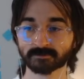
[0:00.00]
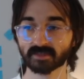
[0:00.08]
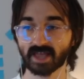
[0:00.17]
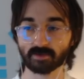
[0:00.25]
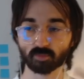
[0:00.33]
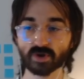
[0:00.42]

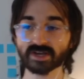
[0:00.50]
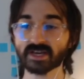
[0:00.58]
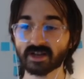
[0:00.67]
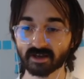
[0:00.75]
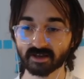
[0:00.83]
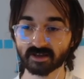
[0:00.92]
And we're going
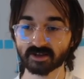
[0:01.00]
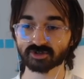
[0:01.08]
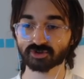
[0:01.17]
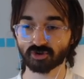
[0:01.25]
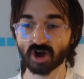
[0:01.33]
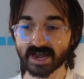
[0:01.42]
to
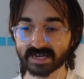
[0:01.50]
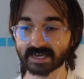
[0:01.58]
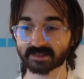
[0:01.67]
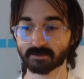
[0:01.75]
try to get the